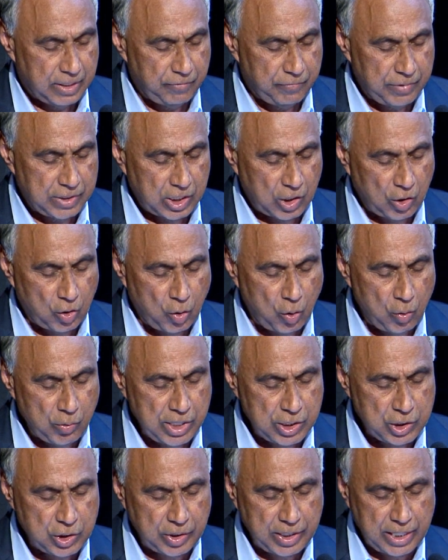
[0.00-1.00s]
With her own
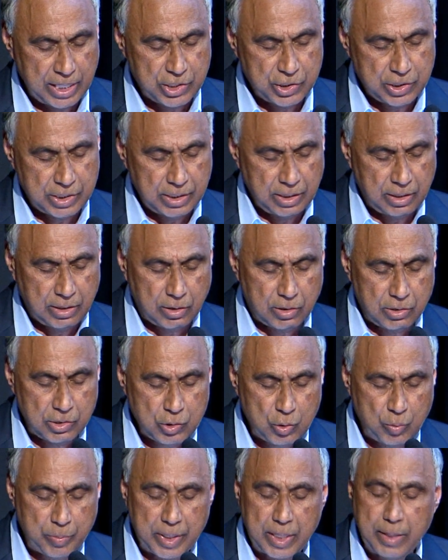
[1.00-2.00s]
education,
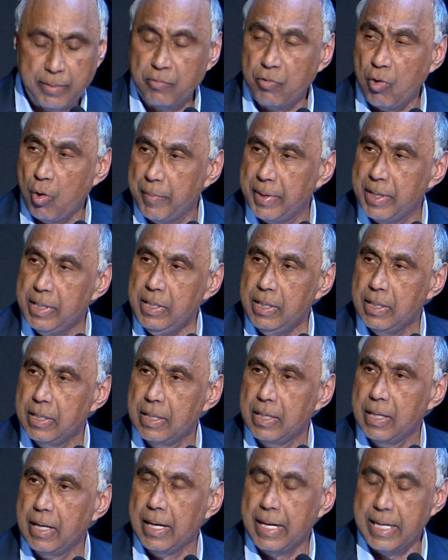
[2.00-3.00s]
girls who become a woman
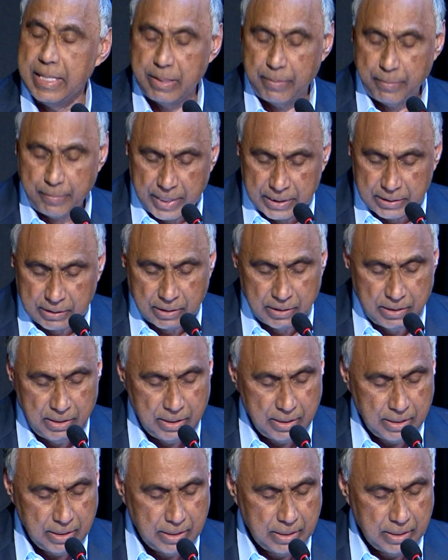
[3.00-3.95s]
and a mother